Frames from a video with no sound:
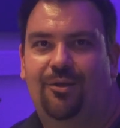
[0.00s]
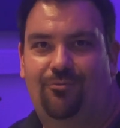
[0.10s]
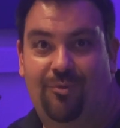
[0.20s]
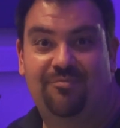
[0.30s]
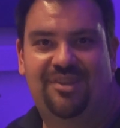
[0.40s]

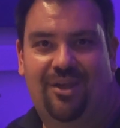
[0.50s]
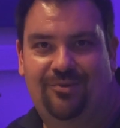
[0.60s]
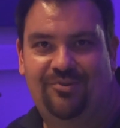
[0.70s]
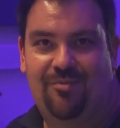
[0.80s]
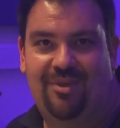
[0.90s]
room
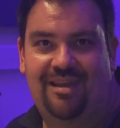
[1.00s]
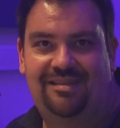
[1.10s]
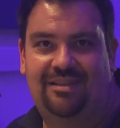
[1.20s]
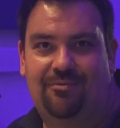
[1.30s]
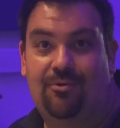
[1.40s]
tone
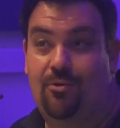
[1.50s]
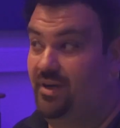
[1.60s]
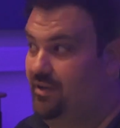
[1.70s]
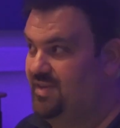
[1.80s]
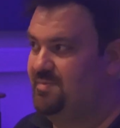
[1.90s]
dominating the
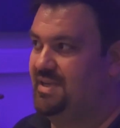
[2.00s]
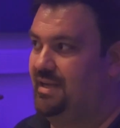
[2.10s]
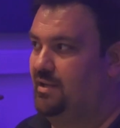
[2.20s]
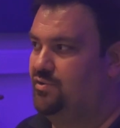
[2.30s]
recording on this particular